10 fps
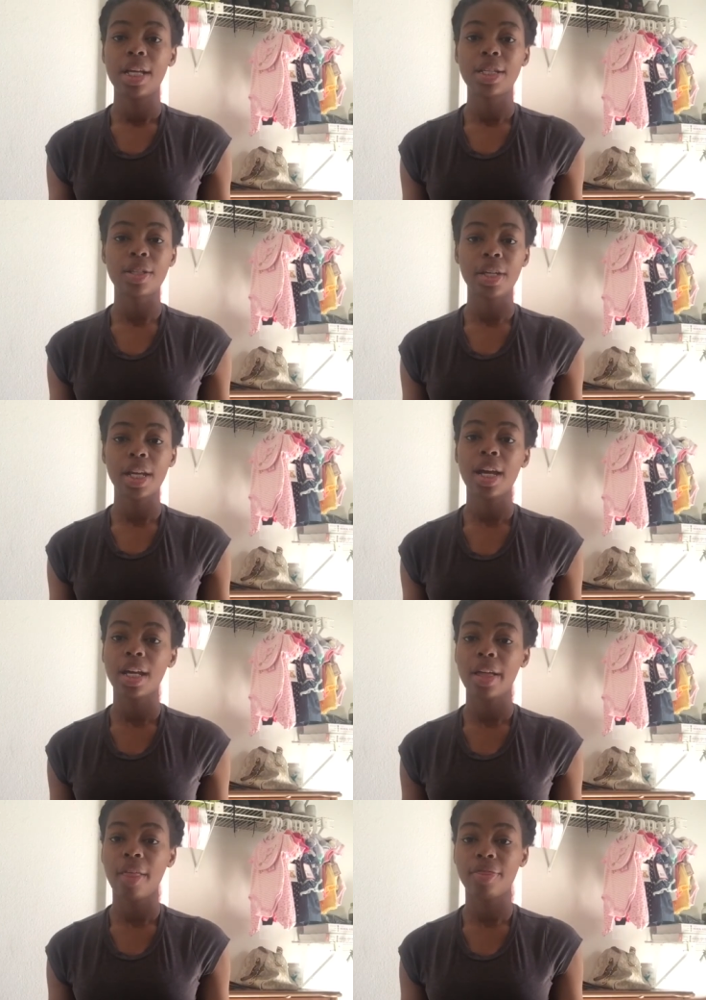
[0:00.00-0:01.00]
so yeah
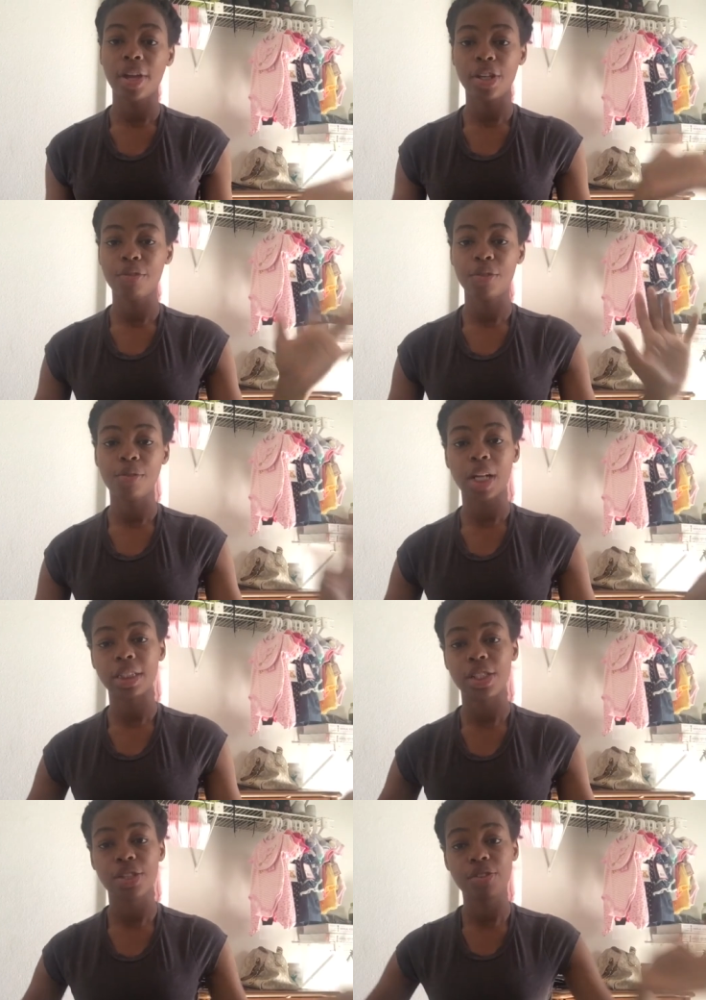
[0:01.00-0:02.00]
thank you for
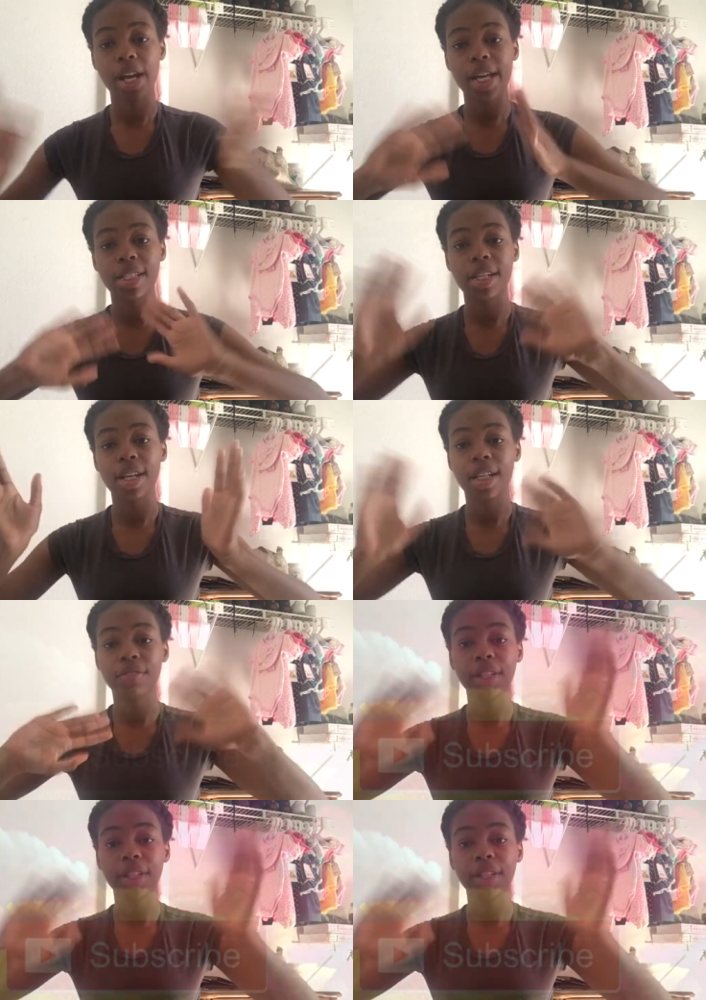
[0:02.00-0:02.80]
watching see you guys in the next